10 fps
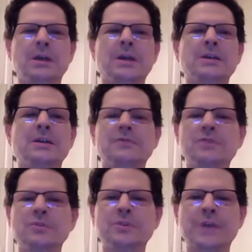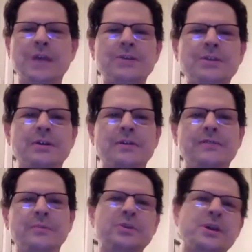and gives you a sense
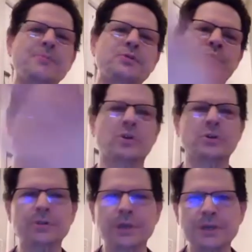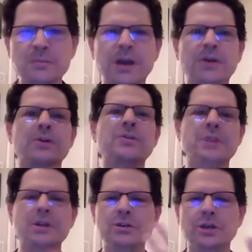of a perceptual world that's bigger
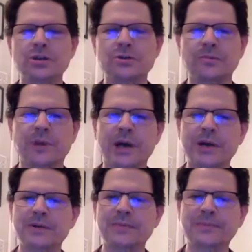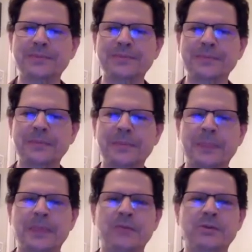than just your body
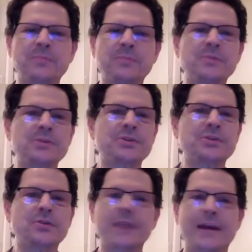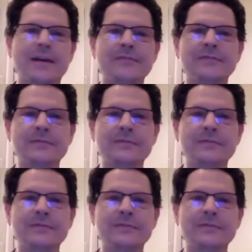which amoebas don't have.